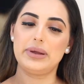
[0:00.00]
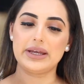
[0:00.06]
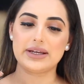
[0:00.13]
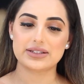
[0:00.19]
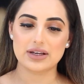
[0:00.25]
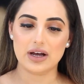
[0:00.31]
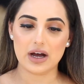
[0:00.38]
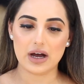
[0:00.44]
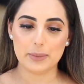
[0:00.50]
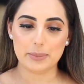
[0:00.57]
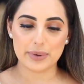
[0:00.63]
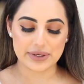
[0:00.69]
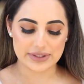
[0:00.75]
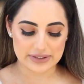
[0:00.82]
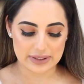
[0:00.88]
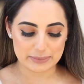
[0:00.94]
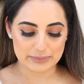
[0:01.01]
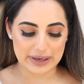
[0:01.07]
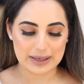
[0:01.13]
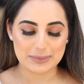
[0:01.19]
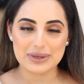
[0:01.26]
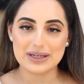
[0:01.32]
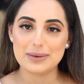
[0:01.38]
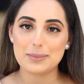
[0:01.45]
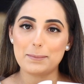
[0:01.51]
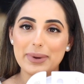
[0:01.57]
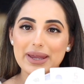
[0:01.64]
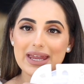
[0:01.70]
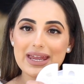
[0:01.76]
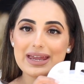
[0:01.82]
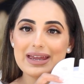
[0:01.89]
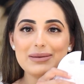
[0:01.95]
picked up some baby
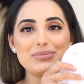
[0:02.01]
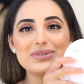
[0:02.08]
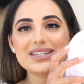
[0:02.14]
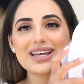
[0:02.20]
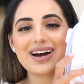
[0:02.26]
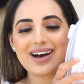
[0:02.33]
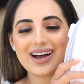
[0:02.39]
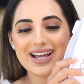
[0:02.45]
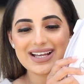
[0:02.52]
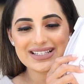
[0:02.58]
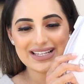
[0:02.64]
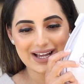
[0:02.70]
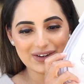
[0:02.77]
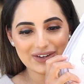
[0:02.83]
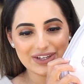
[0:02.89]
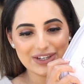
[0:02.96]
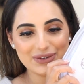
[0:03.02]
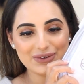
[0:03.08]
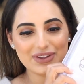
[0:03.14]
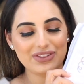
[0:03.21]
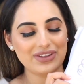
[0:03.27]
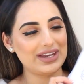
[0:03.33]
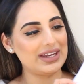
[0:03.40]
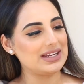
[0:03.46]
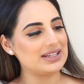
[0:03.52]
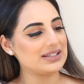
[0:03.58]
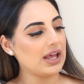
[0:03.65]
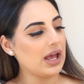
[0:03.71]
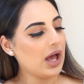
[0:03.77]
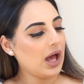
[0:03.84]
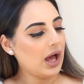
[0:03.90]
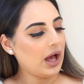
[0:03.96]
bibs, guys. How cute are these?
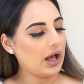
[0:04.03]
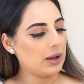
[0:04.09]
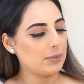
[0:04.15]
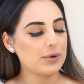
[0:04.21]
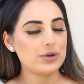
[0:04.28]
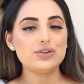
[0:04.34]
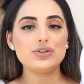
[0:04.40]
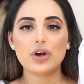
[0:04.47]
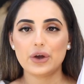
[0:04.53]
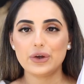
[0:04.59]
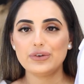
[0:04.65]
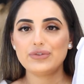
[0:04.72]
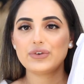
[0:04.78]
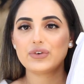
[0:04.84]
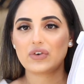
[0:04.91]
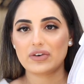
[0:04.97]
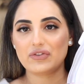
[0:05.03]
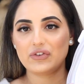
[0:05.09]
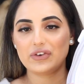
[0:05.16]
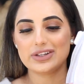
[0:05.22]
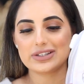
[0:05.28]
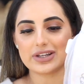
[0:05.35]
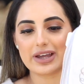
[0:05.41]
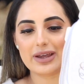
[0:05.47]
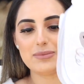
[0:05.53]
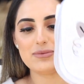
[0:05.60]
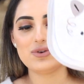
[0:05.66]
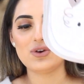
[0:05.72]
Um, no, for reference, I am